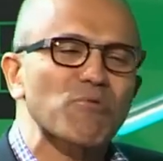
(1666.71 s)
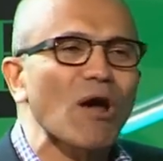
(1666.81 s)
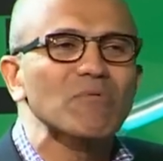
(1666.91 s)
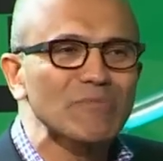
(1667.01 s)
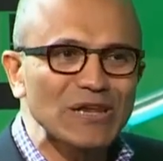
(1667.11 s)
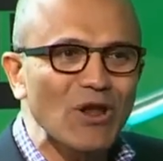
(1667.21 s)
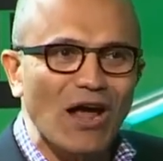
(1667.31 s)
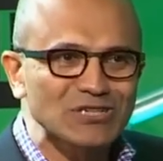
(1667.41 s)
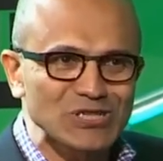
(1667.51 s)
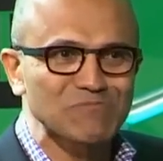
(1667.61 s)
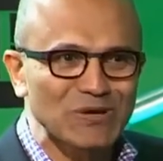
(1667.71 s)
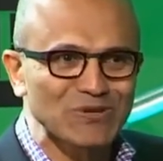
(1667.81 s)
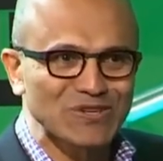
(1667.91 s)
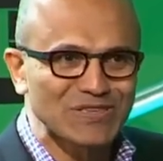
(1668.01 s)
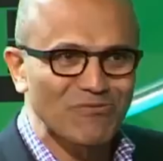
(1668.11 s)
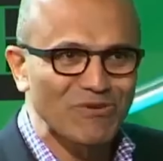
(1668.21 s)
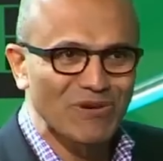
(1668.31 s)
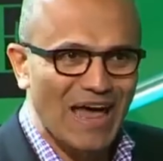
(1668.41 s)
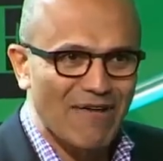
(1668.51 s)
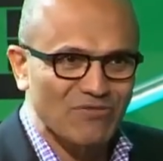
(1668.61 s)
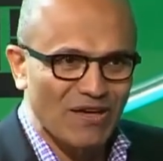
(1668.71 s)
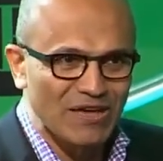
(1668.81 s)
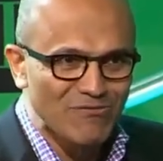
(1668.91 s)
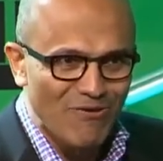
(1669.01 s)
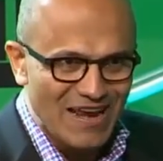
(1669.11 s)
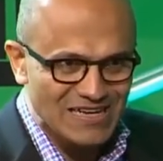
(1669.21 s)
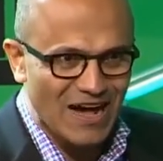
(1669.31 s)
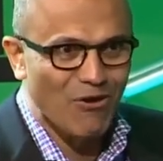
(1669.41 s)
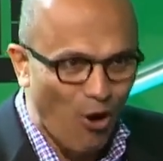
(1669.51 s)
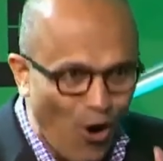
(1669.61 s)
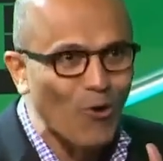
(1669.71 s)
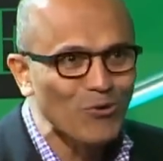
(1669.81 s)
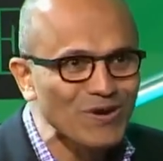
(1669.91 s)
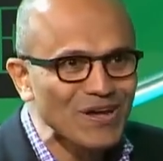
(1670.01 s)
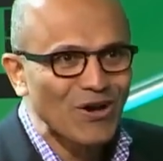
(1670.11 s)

probably not, just because I think we will have to invent our own